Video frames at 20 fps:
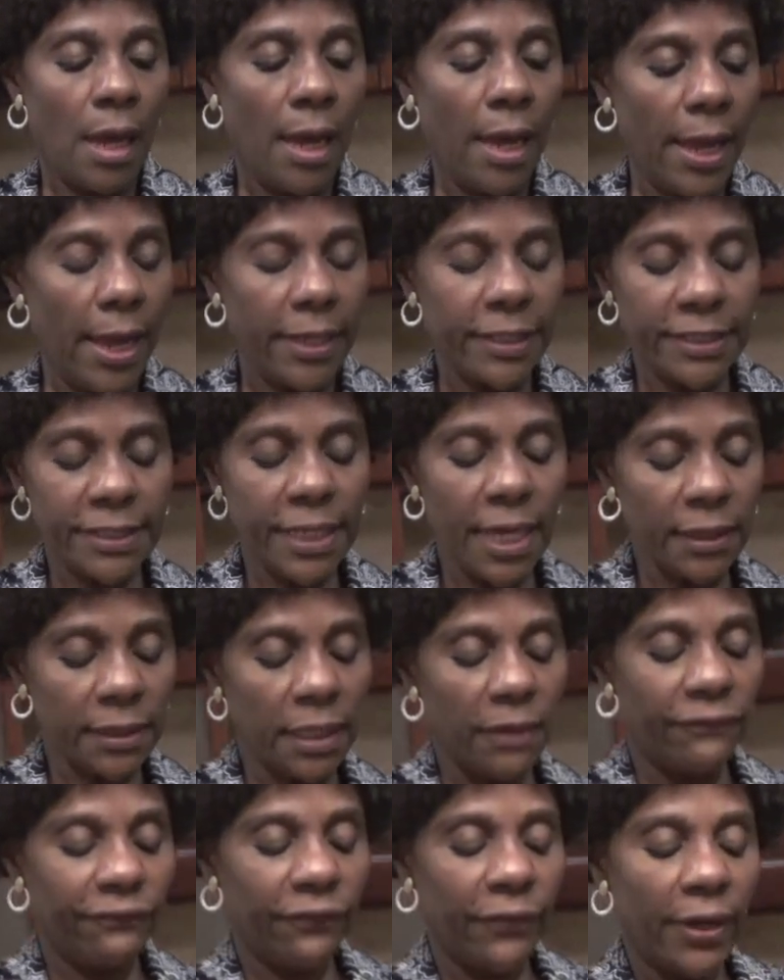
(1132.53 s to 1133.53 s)
I check
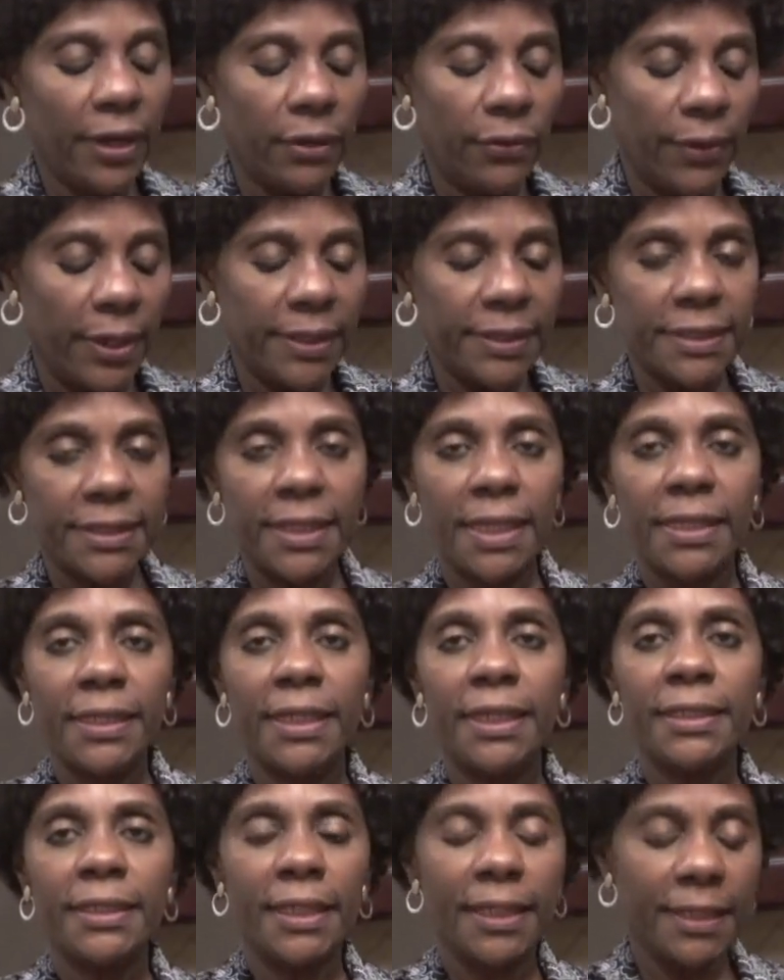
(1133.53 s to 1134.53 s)
the fragrance in
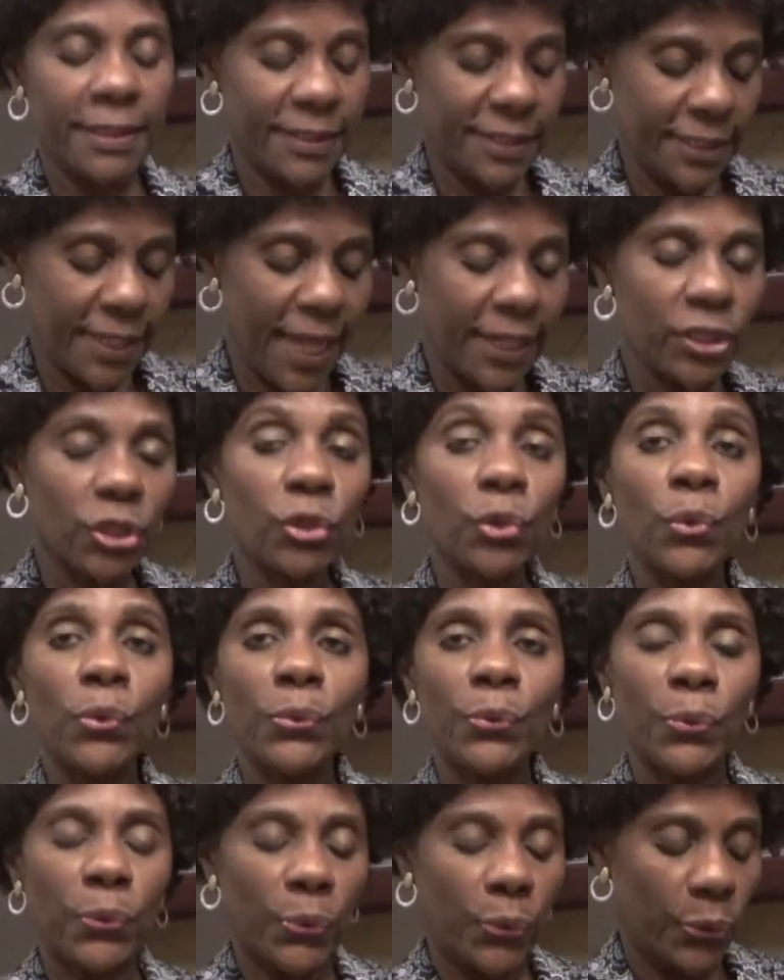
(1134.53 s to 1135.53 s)
it. It's not
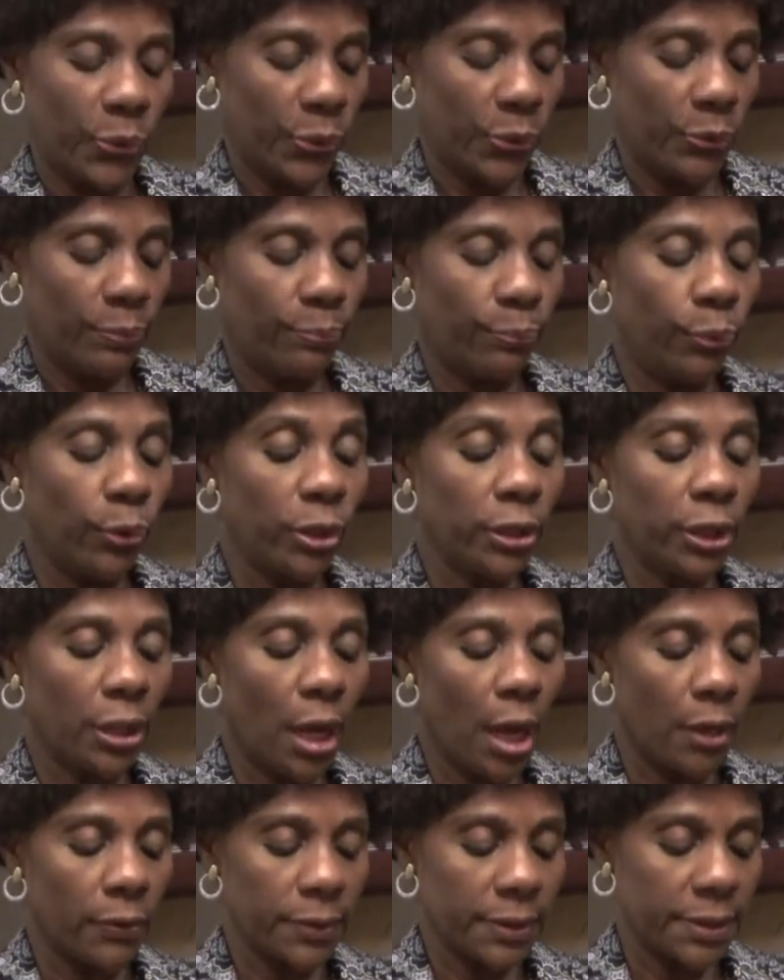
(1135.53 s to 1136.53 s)
too
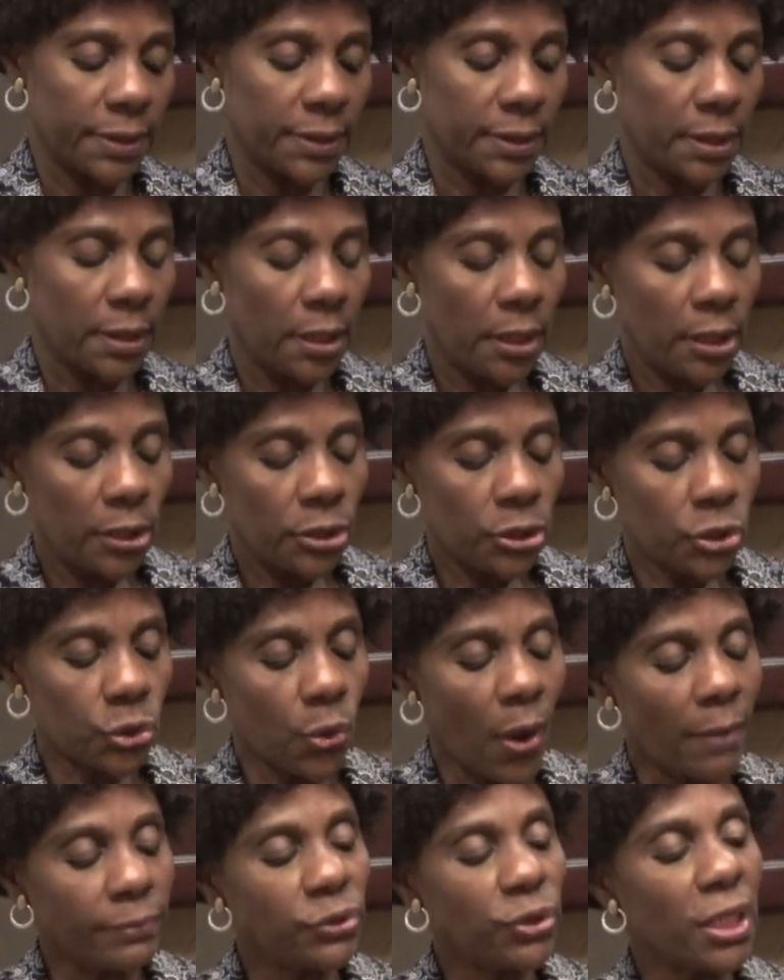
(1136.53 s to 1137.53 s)
pronounced. So
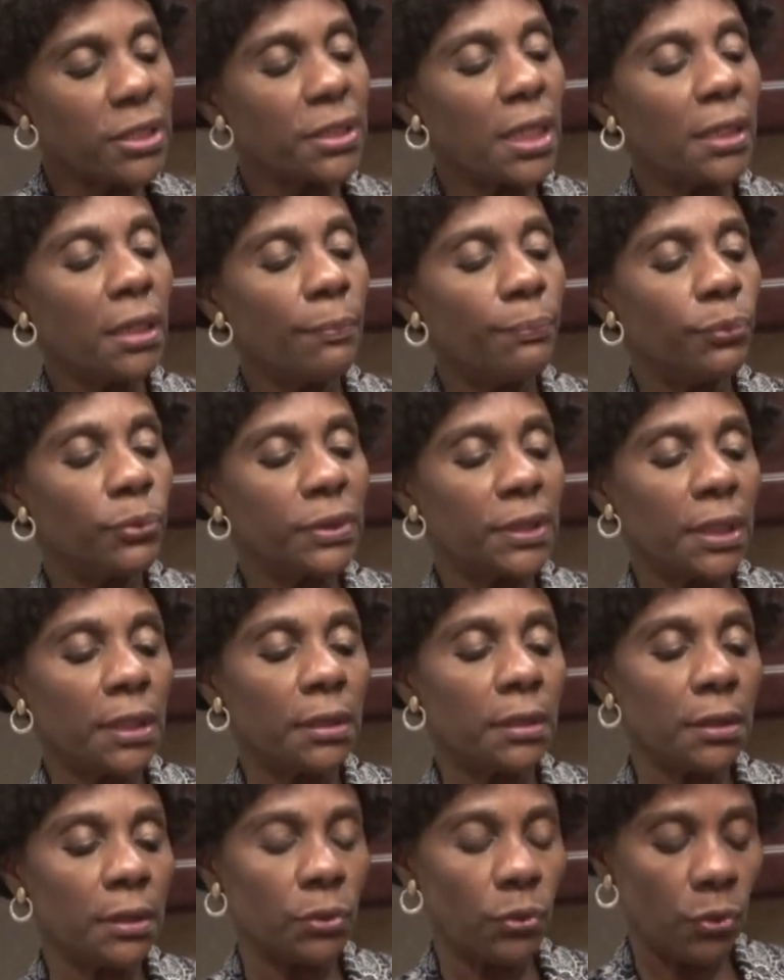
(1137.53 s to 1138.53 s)
I'm just gonna put a
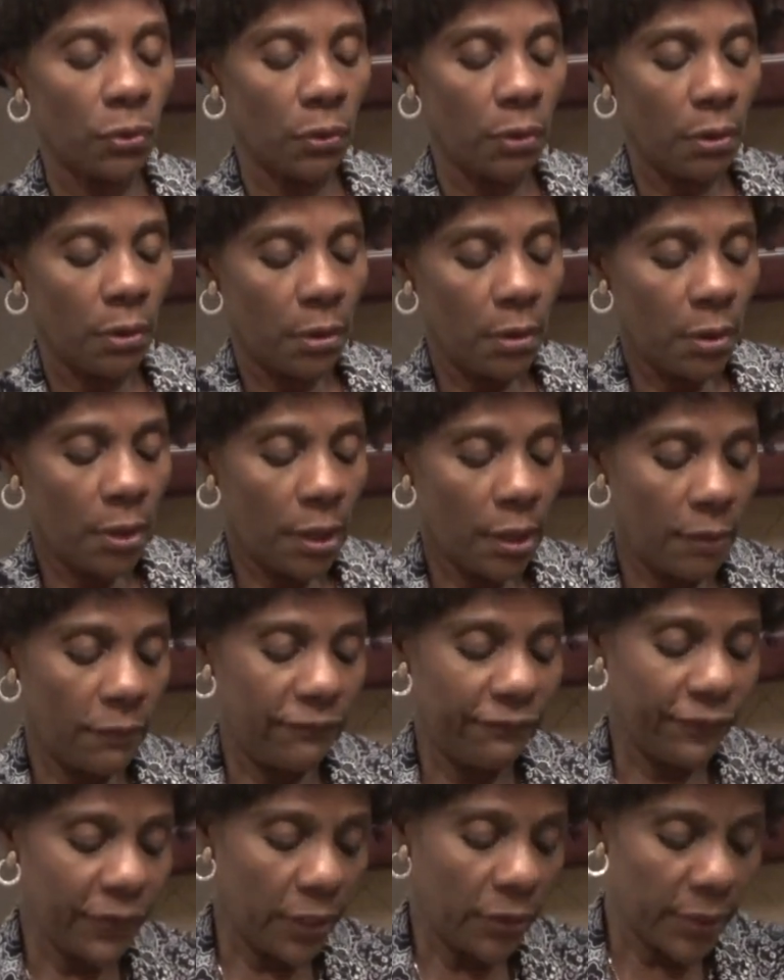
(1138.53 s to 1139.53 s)
little
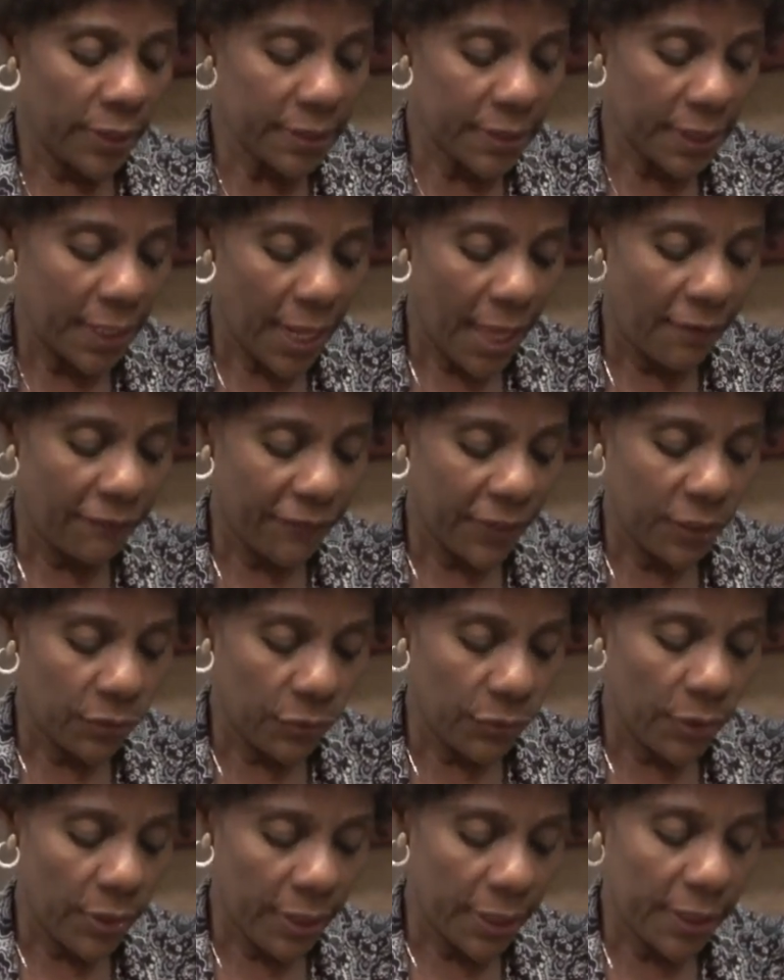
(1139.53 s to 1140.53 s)
fragrance
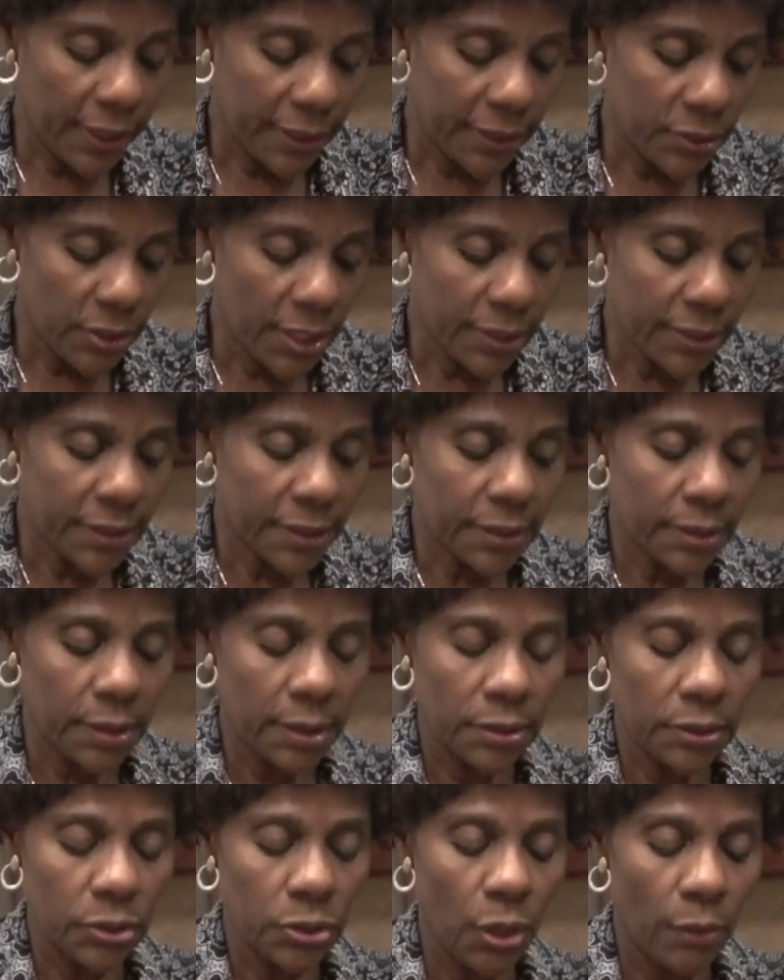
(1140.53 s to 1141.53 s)
lavender in it,
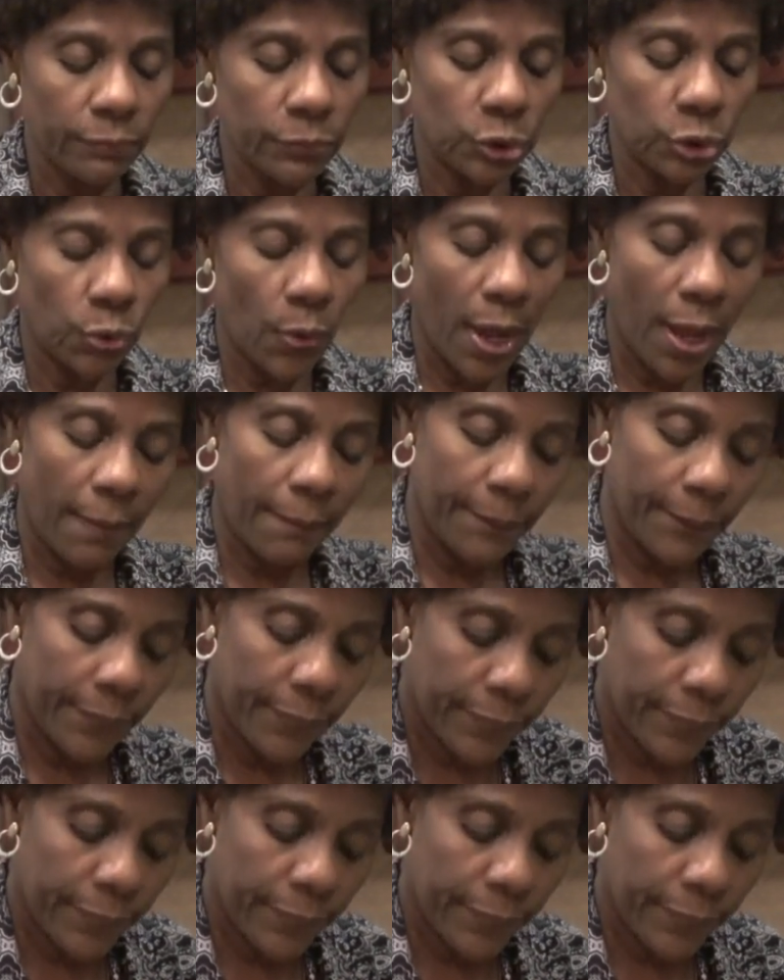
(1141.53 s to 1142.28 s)
just some drop.